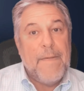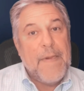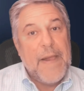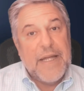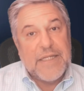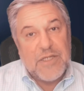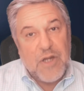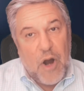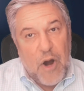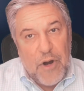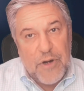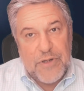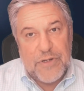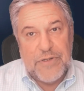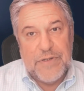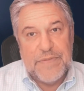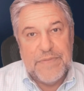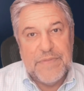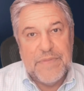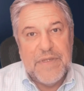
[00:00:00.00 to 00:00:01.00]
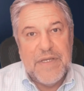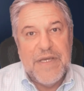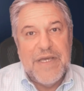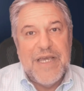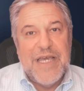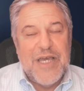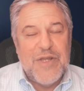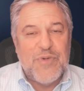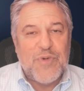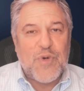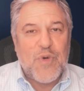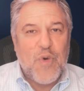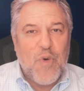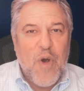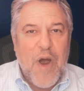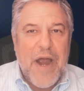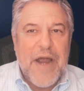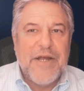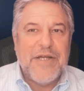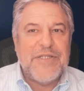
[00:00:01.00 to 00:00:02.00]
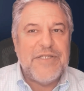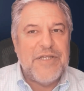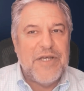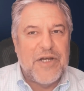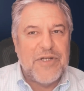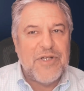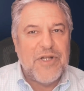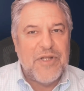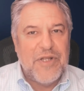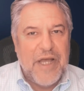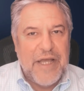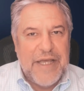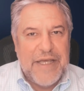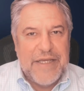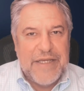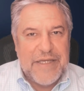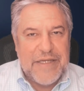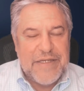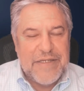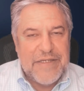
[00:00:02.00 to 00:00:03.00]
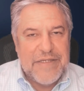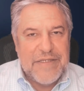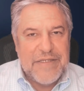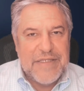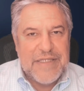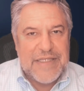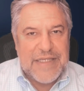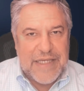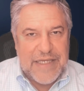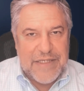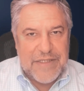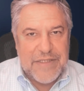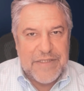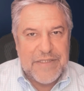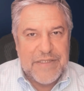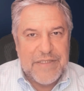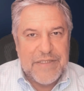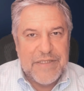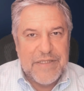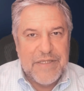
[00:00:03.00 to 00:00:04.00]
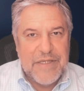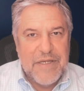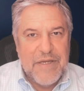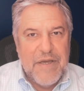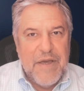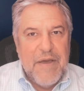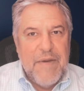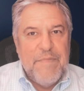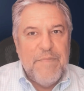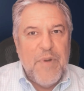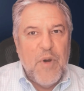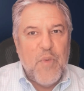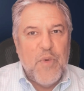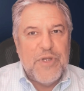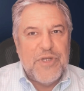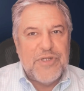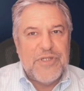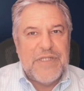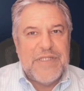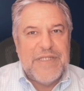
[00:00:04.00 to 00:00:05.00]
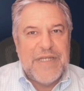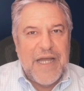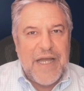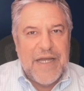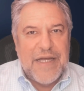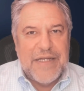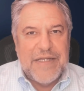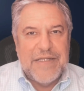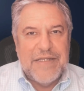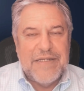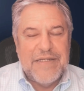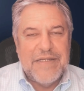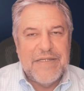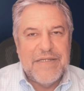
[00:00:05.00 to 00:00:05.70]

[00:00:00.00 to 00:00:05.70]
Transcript: It's harder. It requires the underlying skills. But when you're done,